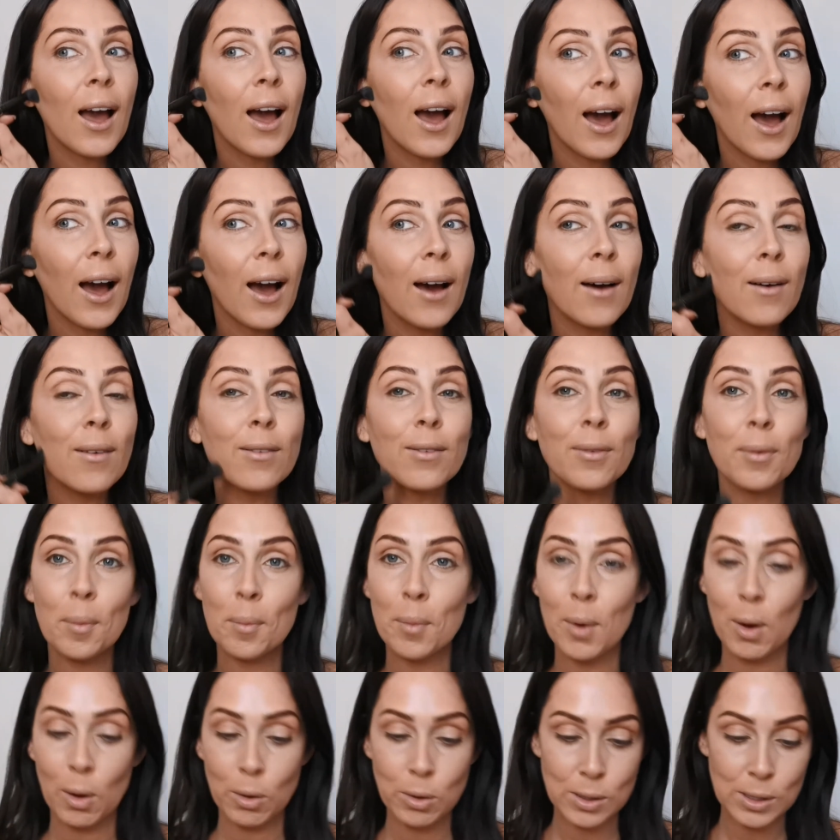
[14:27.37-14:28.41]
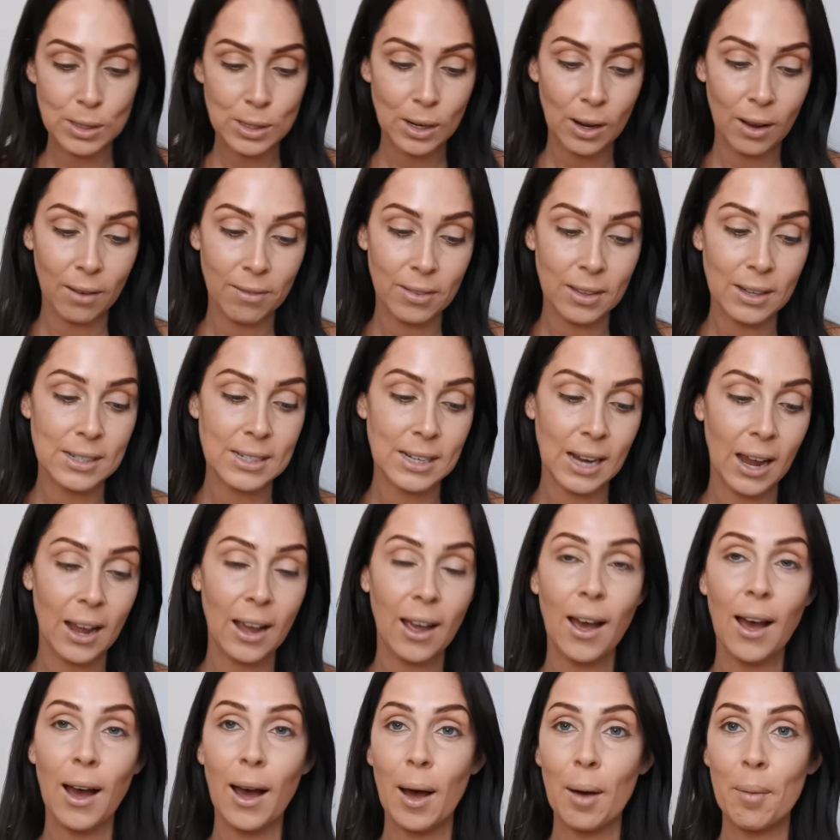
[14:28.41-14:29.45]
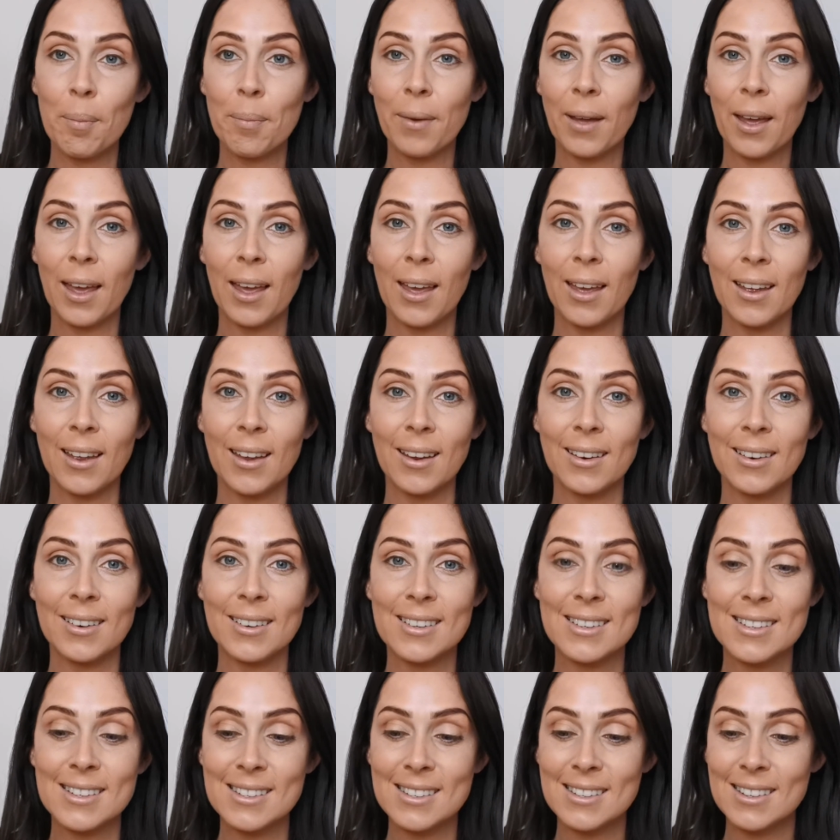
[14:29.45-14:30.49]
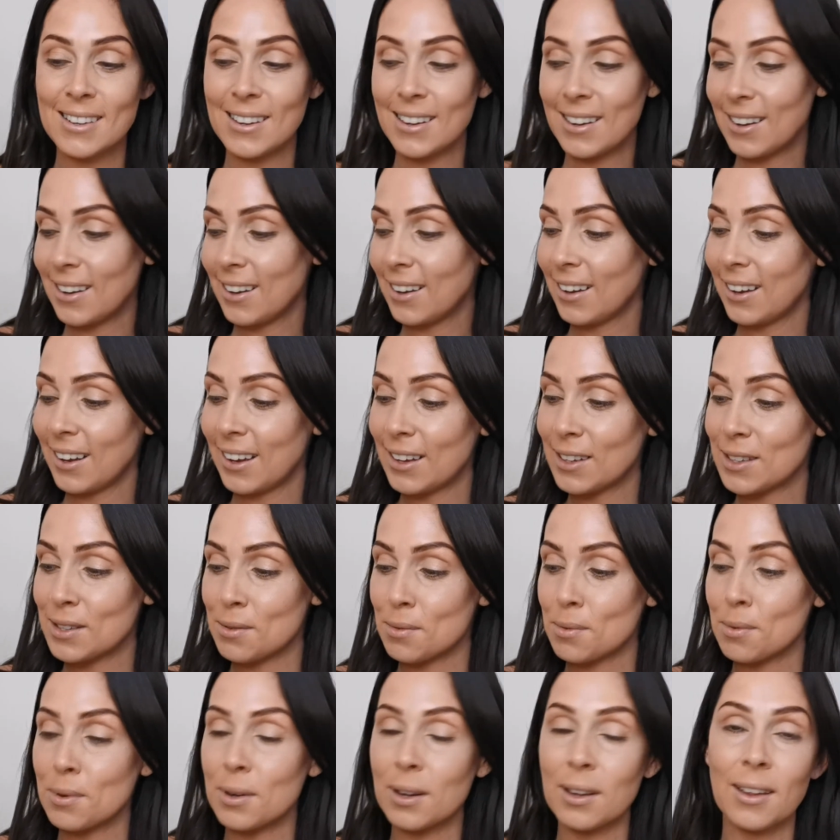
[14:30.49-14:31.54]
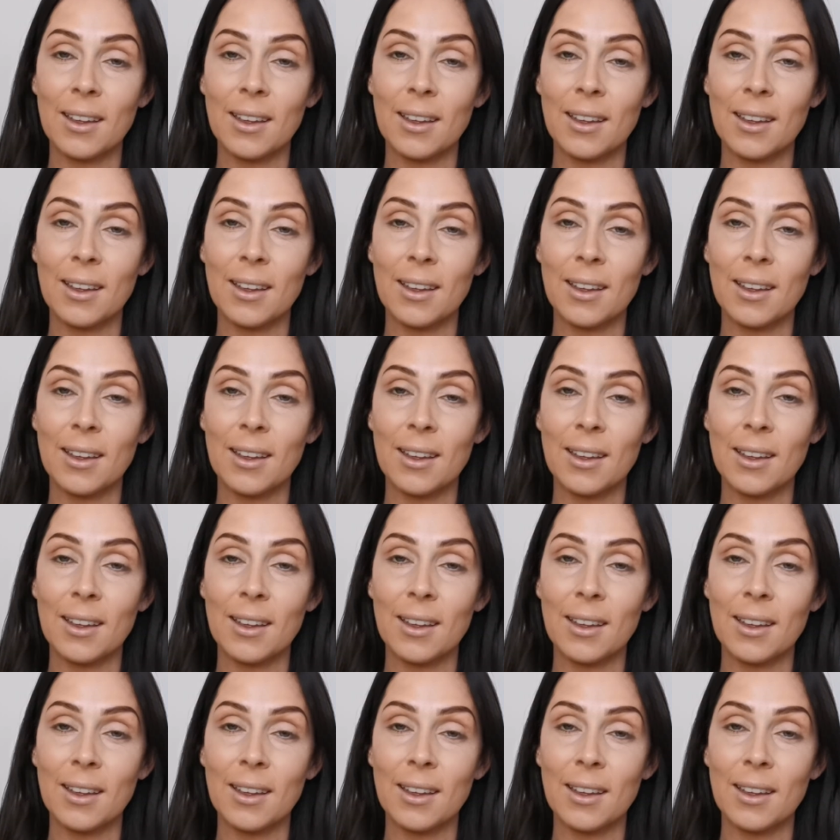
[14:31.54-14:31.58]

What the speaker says: have most of the deck up, and that's